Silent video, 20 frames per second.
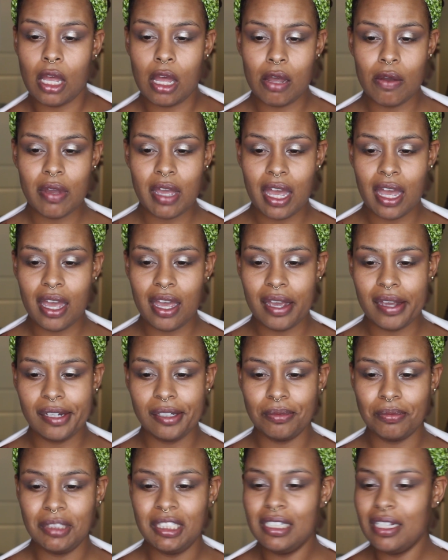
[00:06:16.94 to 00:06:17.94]

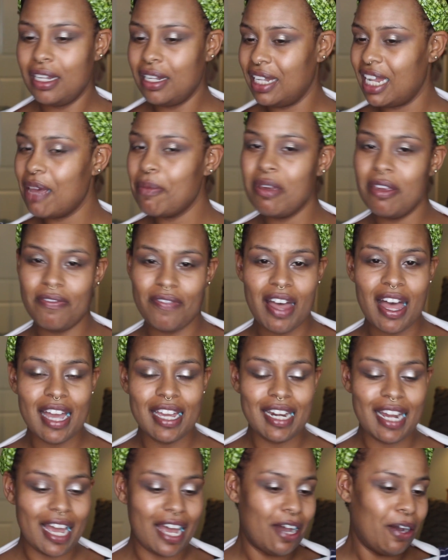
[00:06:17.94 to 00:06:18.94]
Okay, let me
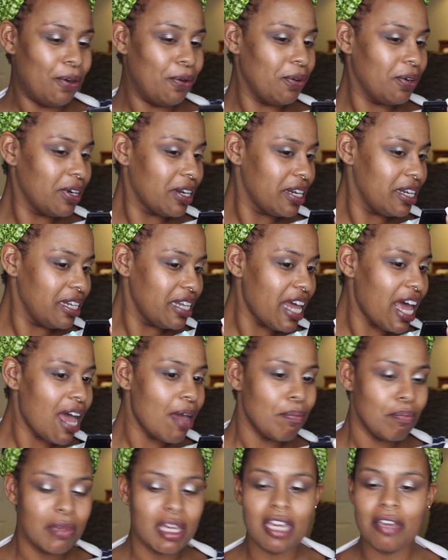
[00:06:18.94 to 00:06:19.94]
find out.
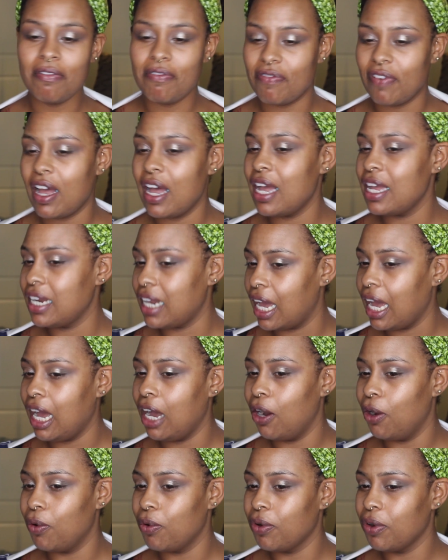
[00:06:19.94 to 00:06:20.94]
Let me find
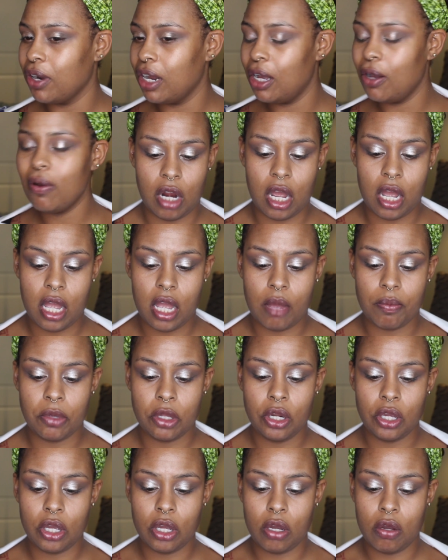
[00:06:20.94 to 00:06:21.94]
out. All right, I'm
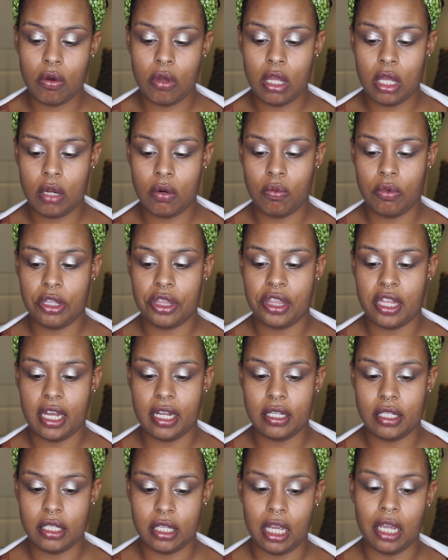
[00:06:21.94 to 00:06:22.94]
gonna go in with
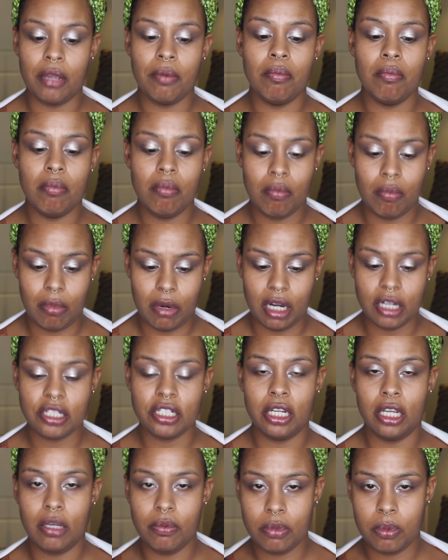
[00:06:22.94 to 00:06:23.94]
that same Marc
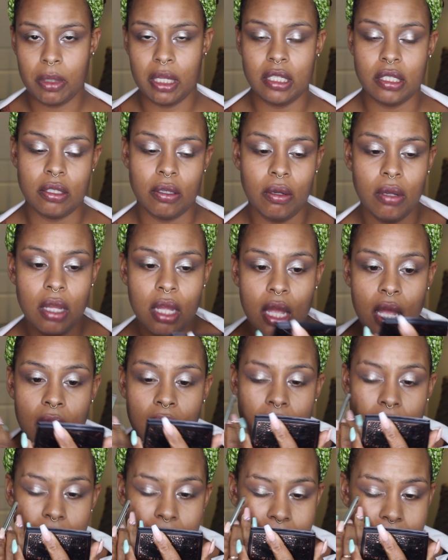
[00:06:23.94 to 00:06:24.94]
Jacobs pencil
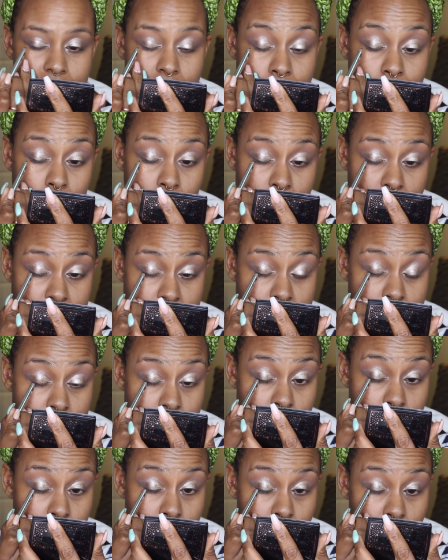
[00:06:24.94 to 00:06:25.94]
and I'm going
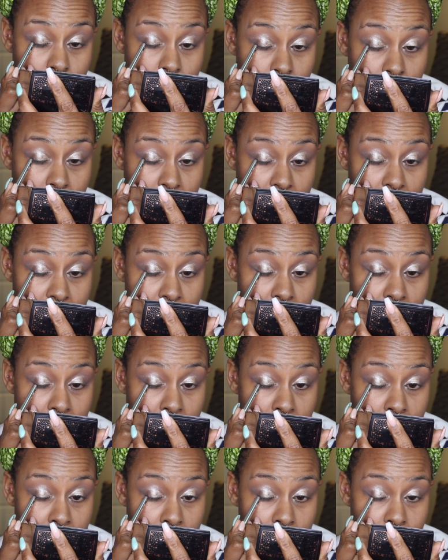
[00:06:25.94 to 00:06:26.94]
to
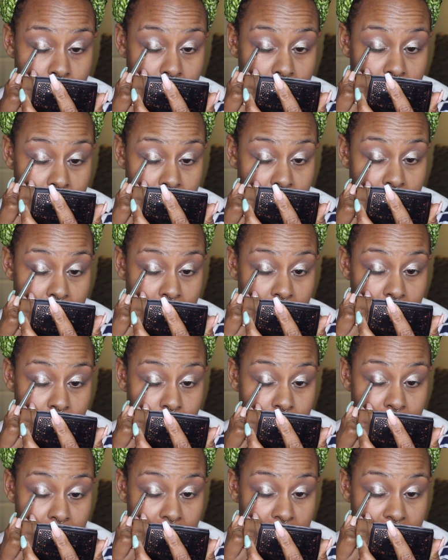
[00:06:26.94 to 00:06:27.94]
line my
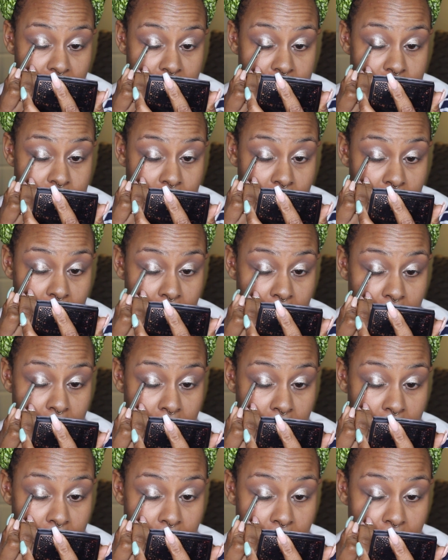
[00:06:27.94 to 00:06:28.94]
upper lash line.